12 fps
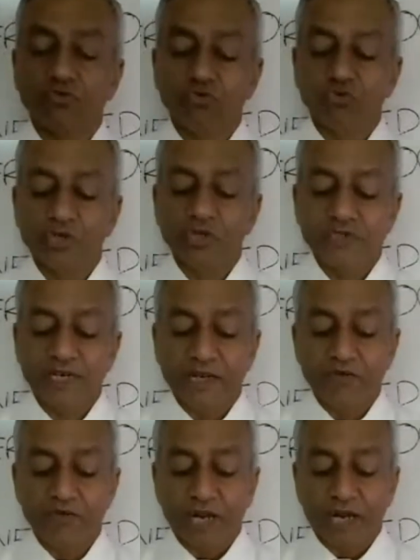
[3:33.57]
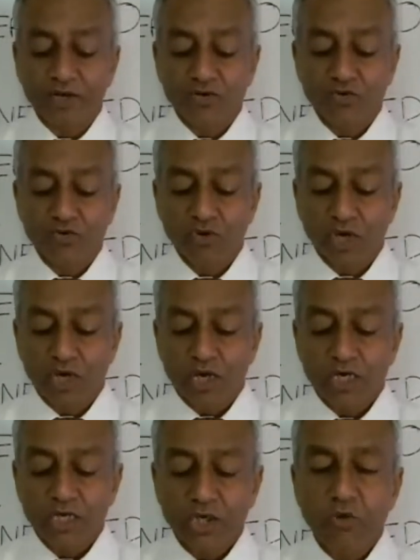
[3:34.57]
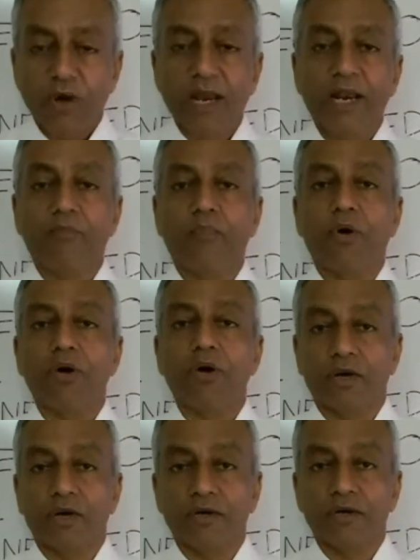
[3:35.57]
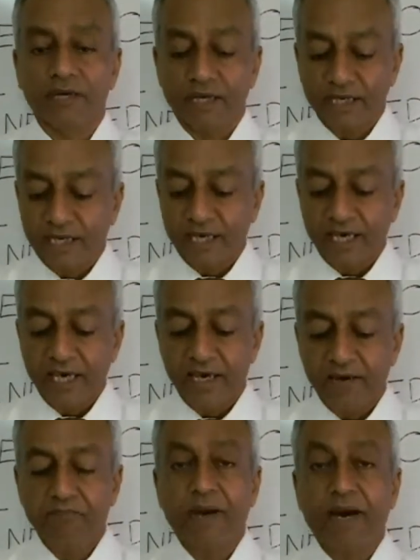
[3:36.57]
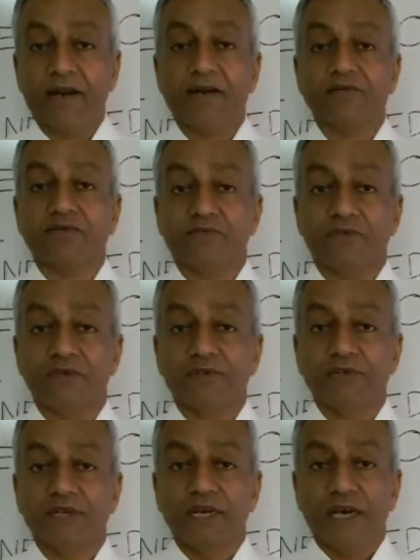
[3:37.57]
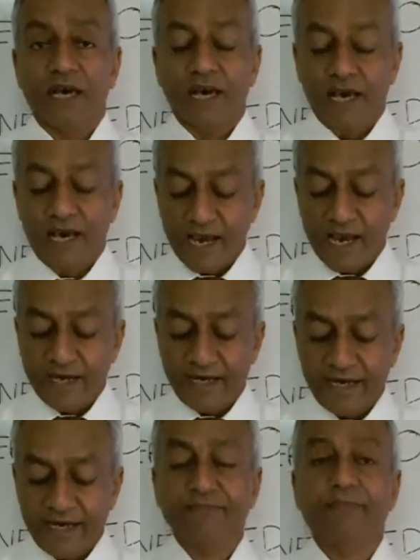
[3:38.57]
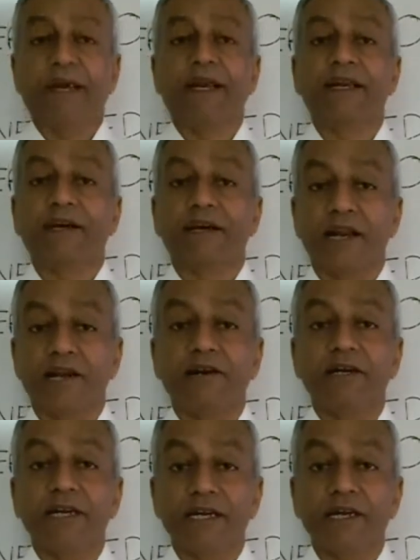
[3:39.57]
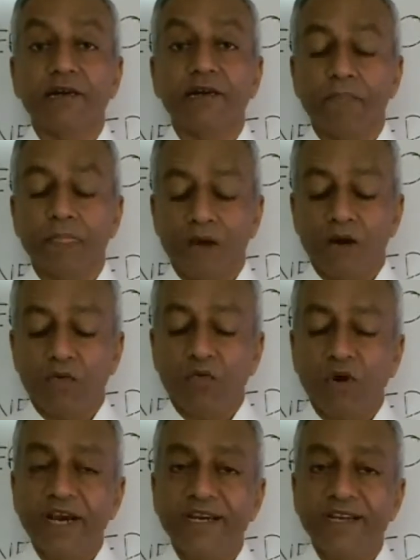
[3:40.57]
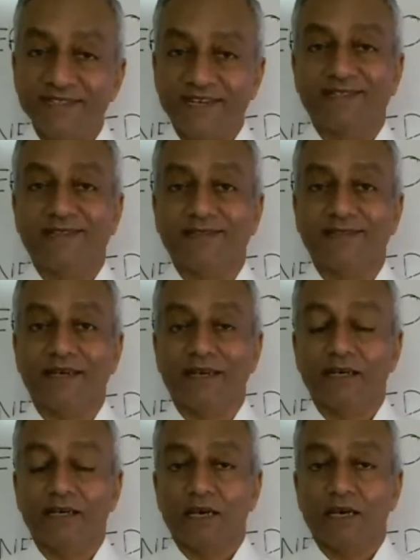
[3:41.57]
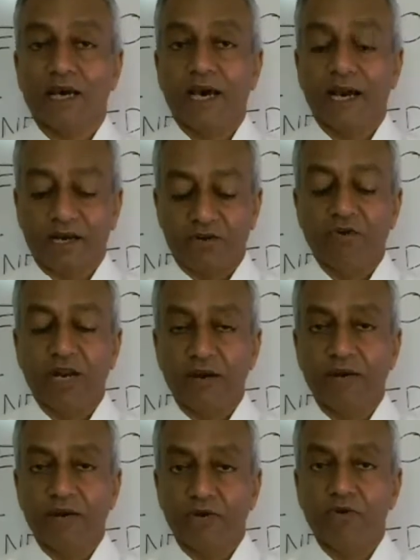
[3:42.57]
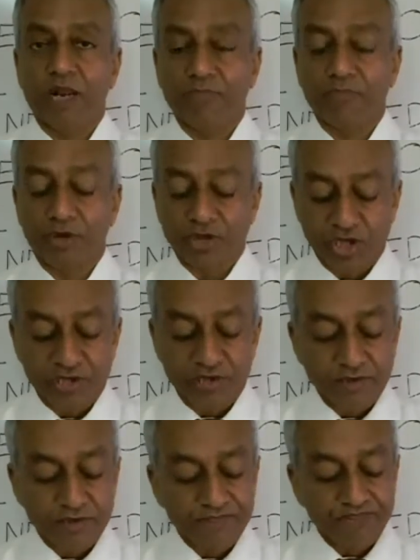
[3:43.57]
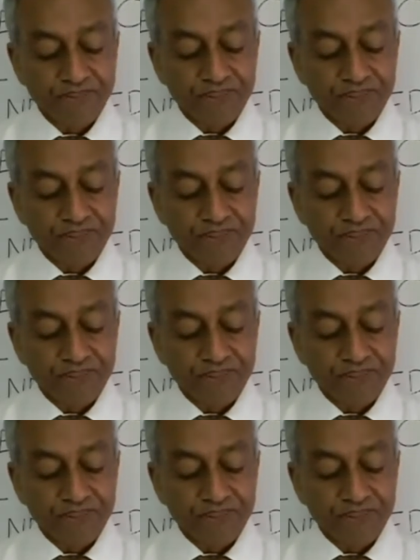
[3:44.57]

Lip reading: to do is that I would like to dwell upon key paras of this and explain in greater detail why it is necessary, and you will appreciate this.